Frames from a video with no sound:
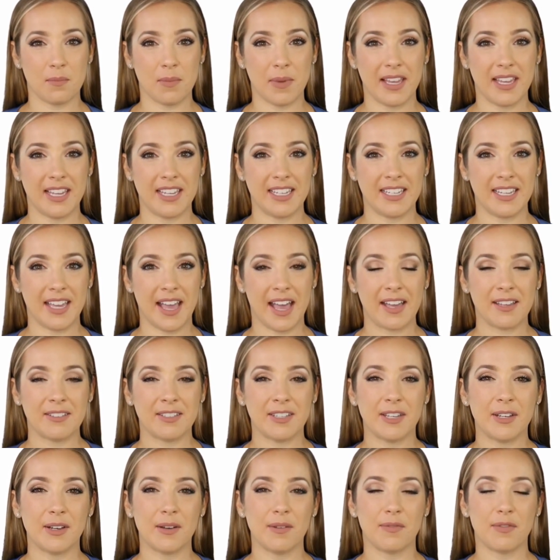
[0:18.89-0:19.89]
making it
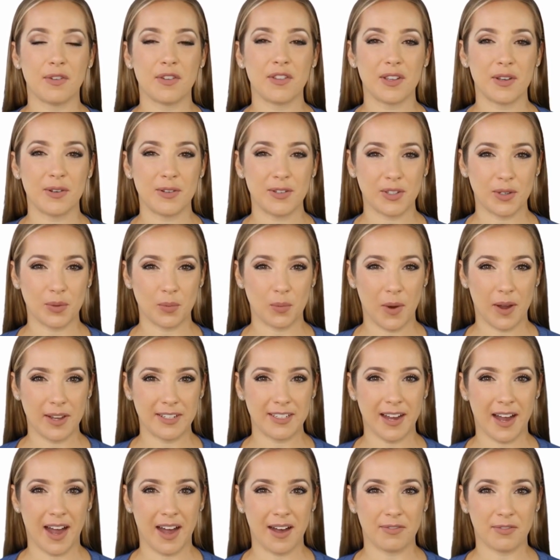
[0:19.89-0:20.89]
ideal for those who
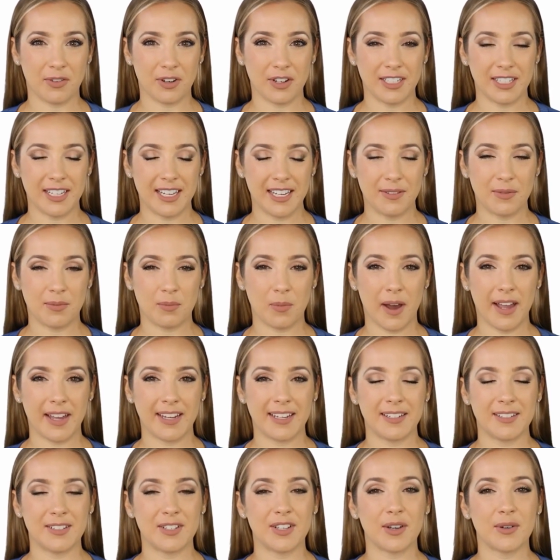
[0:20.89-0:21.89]
want to offer teeth
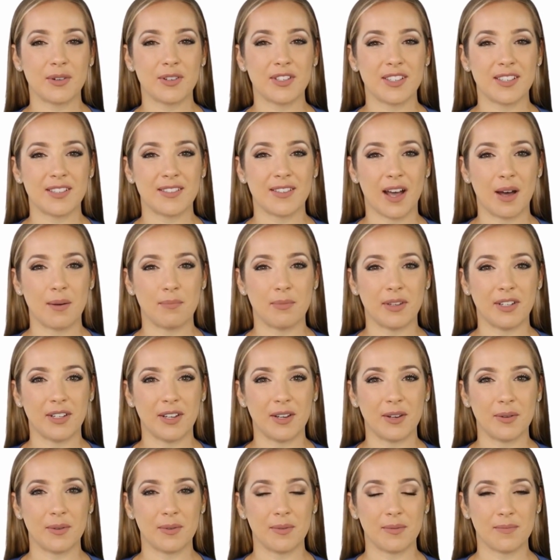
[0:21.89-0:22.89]
whitening services on the
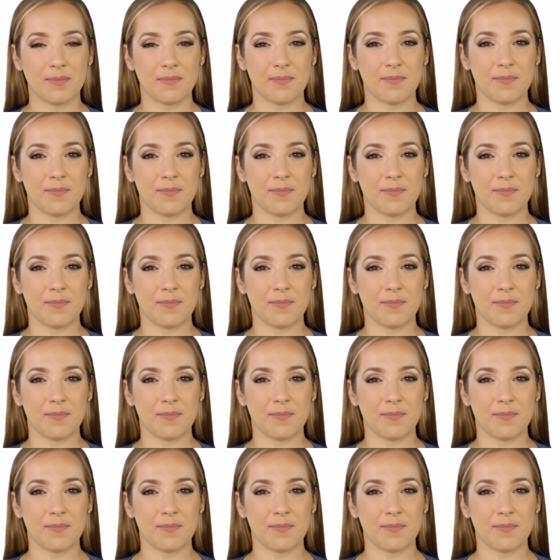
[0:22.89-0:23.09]
go.